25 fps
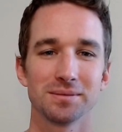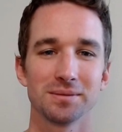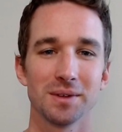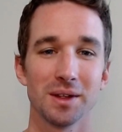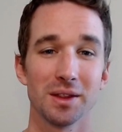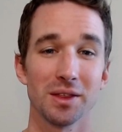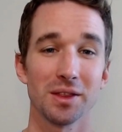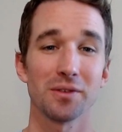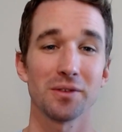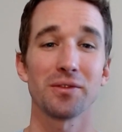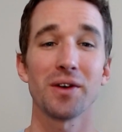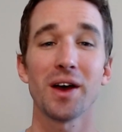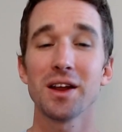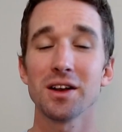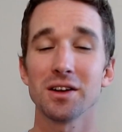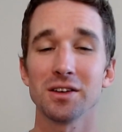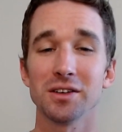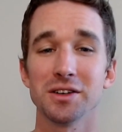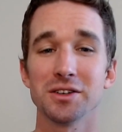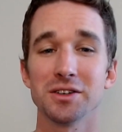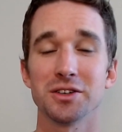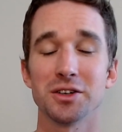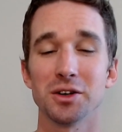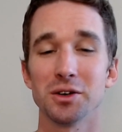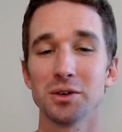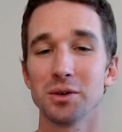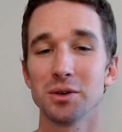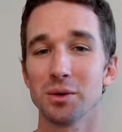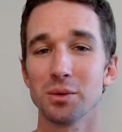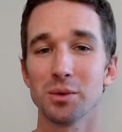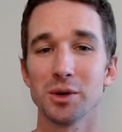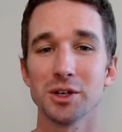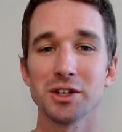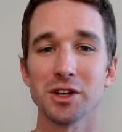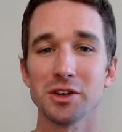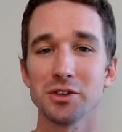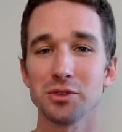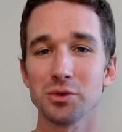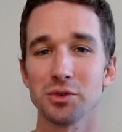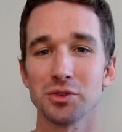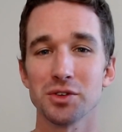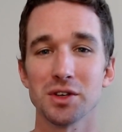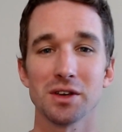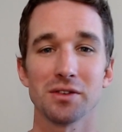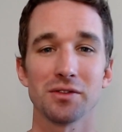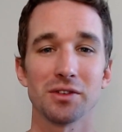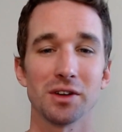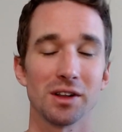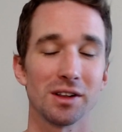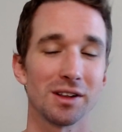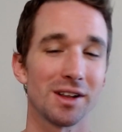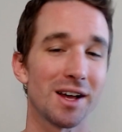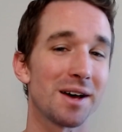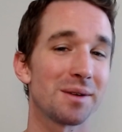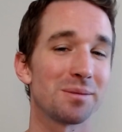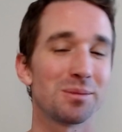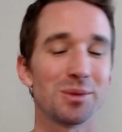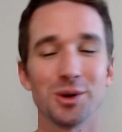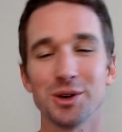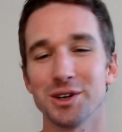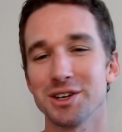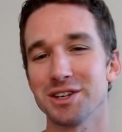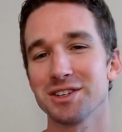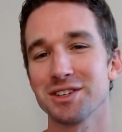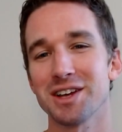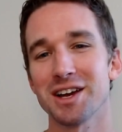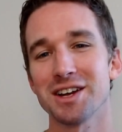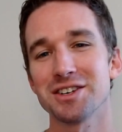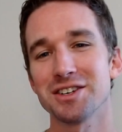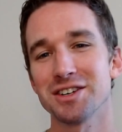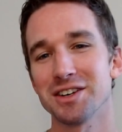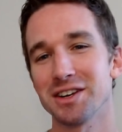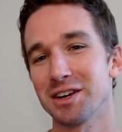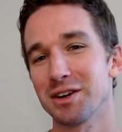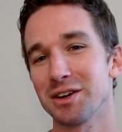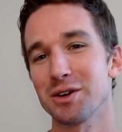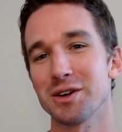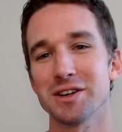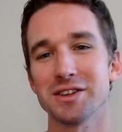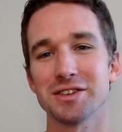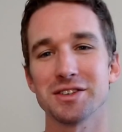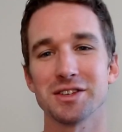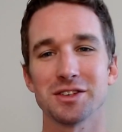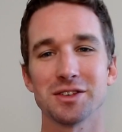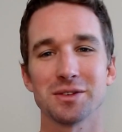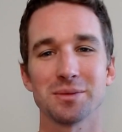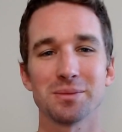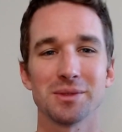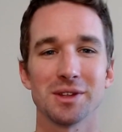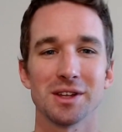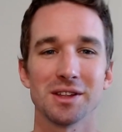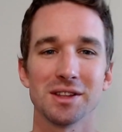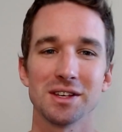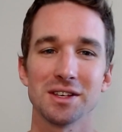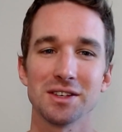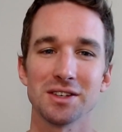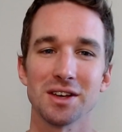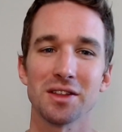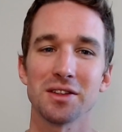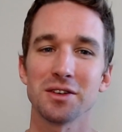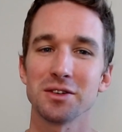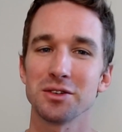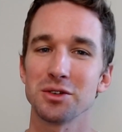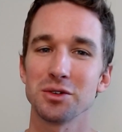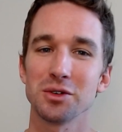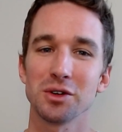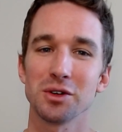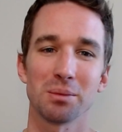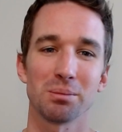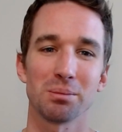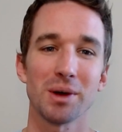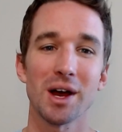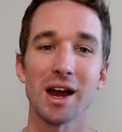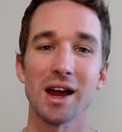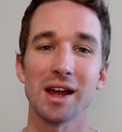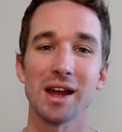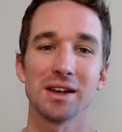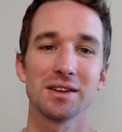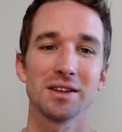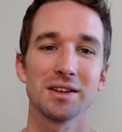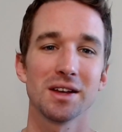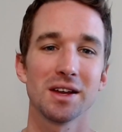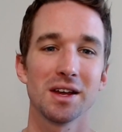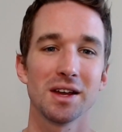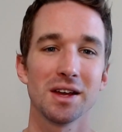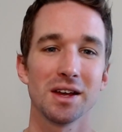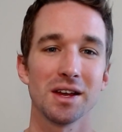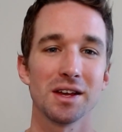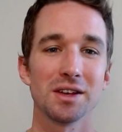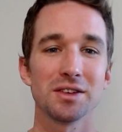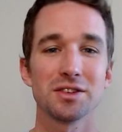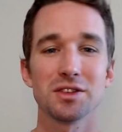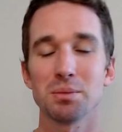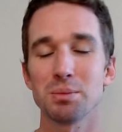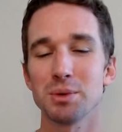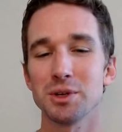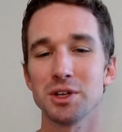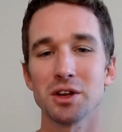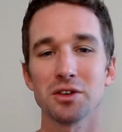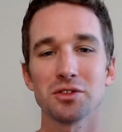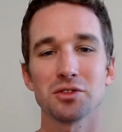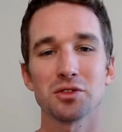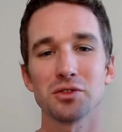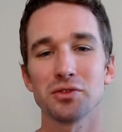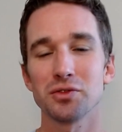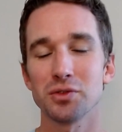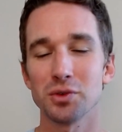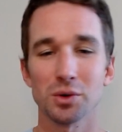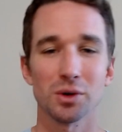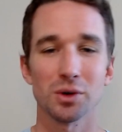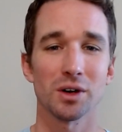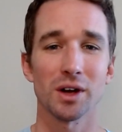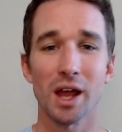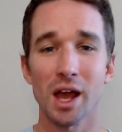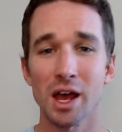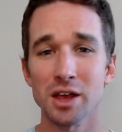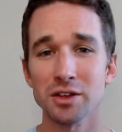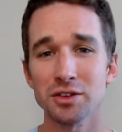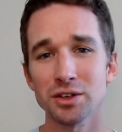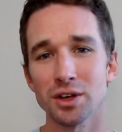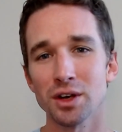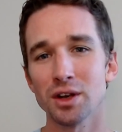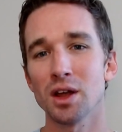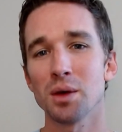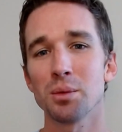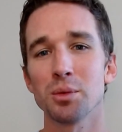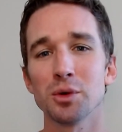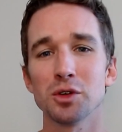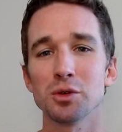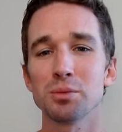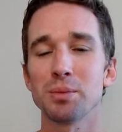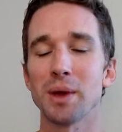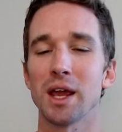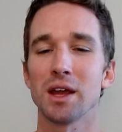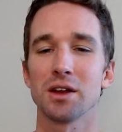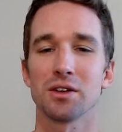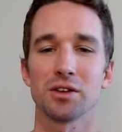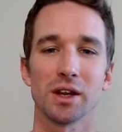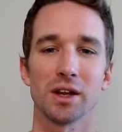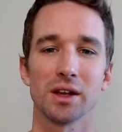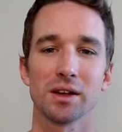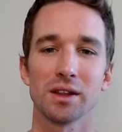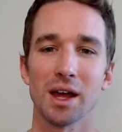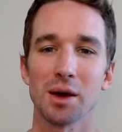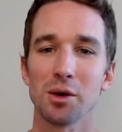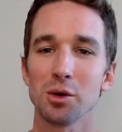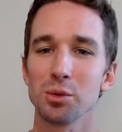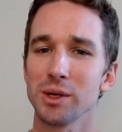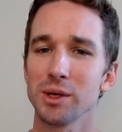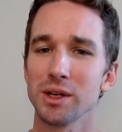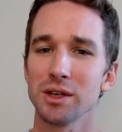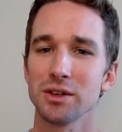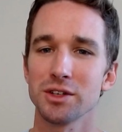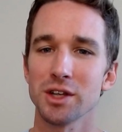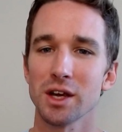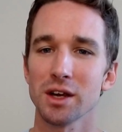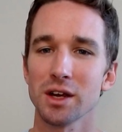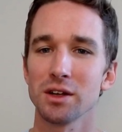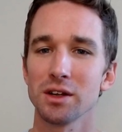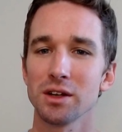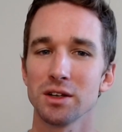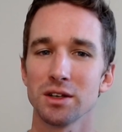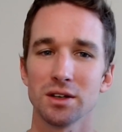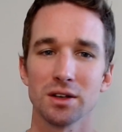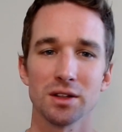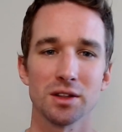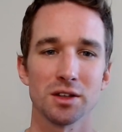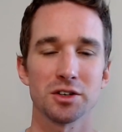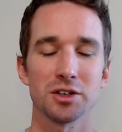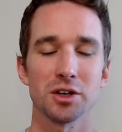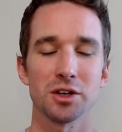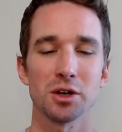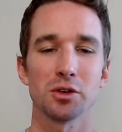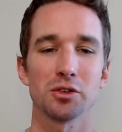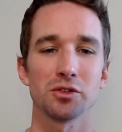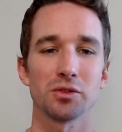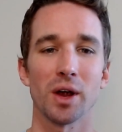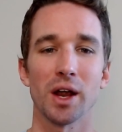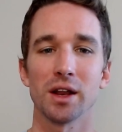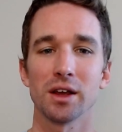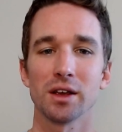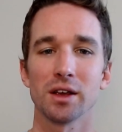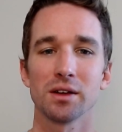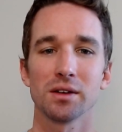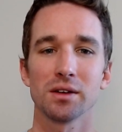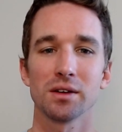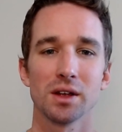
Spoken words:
The final issue, which has received a lot more discussion and criticism than these other two combined, is the potential for SJW pandering that will be injected into the show's writing.